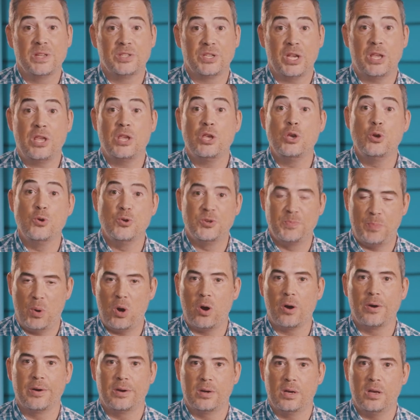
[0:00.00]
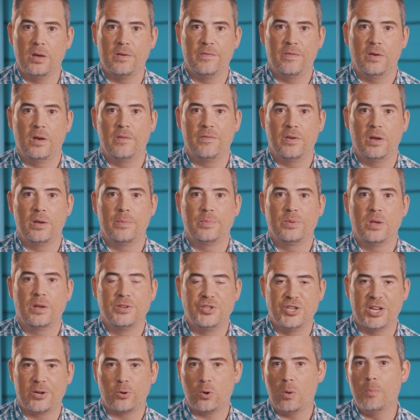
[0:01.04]
is a huge part of a
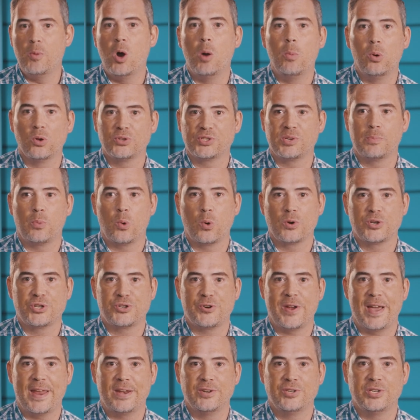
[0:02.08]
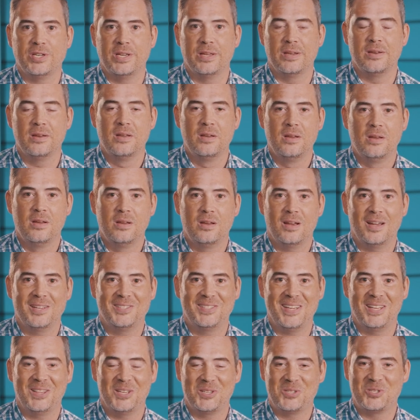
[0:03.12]
general mobile support strategy, and I'd
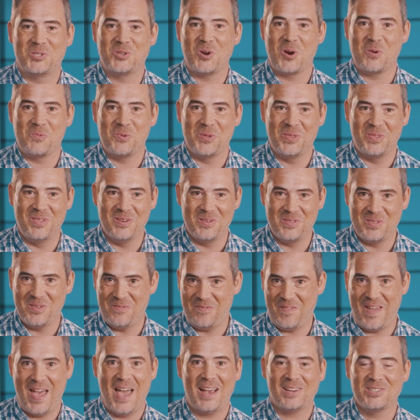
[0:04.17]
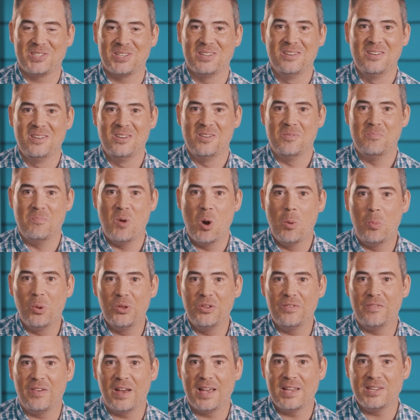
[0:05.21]
say let's start with the facts. Mobile
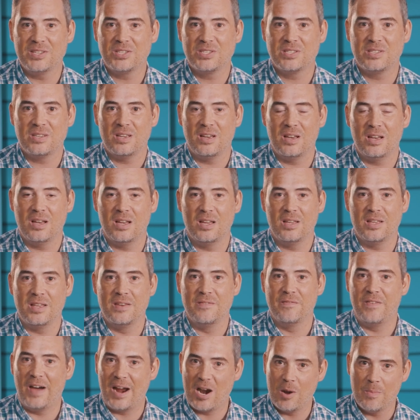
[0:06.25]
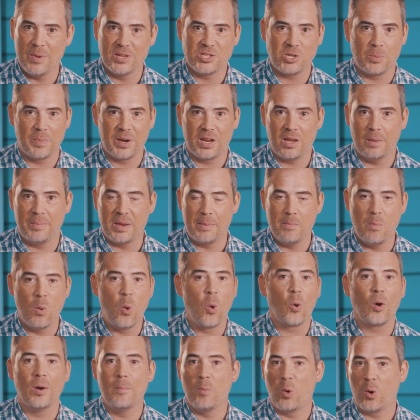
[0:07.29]
device environments are becoming
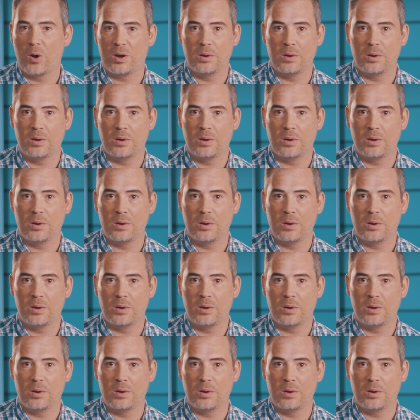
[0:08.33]
more and more